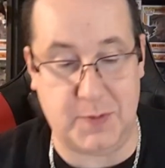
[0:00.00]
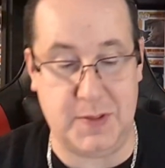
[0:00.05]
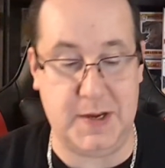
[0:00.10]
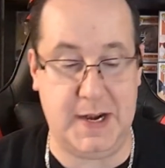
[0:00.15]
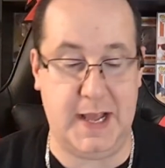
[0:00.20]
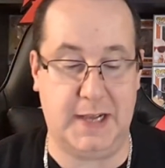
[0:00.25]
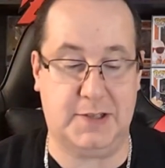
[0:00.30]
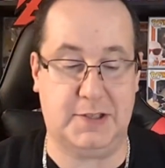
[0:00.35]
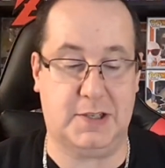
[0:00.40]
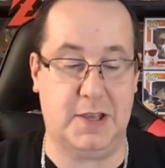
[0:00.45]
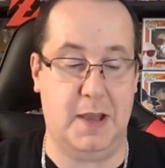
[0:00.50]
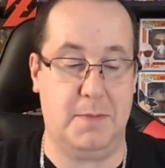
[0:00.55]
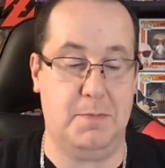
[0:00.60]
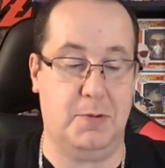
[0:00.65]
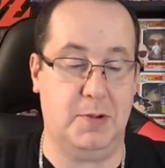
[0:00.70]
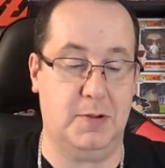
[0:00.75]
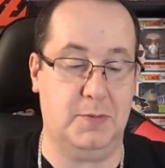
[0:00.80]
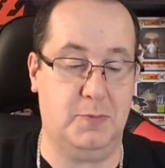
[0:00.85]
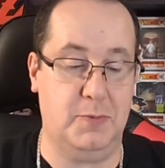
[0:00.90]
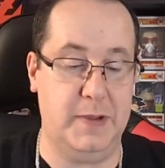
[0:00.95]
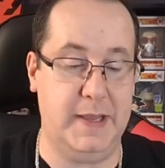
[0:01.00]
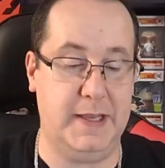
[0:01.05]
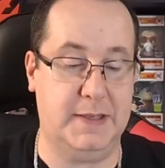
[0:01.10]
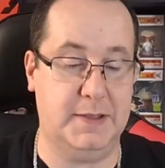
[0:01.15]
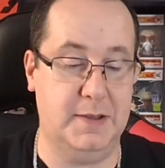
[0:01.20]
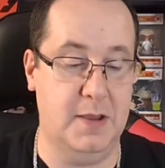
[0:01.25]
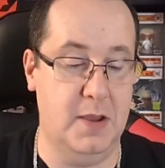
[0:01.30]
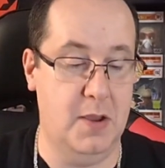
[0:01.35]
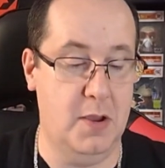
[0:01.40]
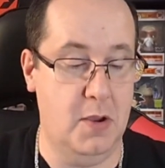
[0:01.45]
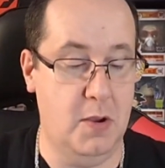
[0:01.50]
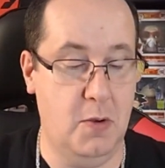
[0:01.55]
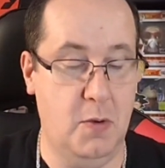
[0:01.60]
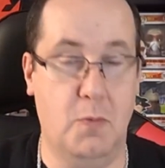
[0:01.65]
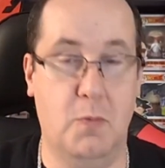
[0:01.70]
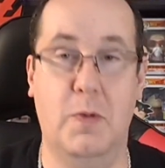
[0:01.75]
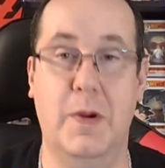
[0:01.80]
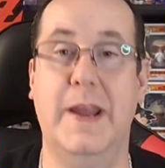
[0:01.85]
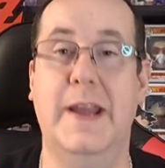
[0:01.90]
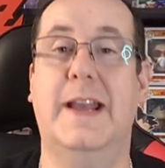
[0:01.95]
for the next couple of weeks.
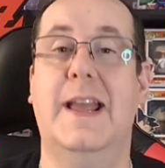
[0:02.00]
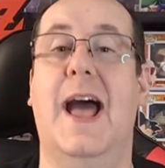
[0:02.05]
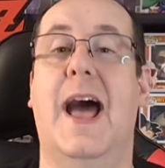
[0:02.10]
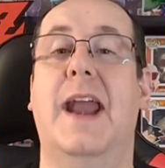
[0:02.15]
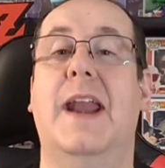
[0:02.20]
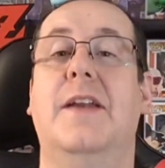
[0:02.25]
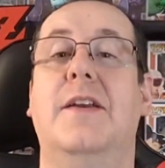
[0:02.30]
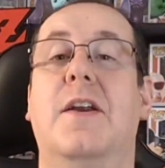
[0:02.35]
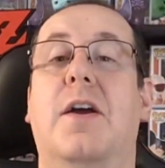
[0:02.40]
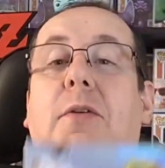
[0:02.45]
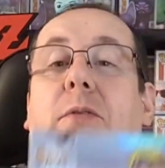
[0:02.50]
We got an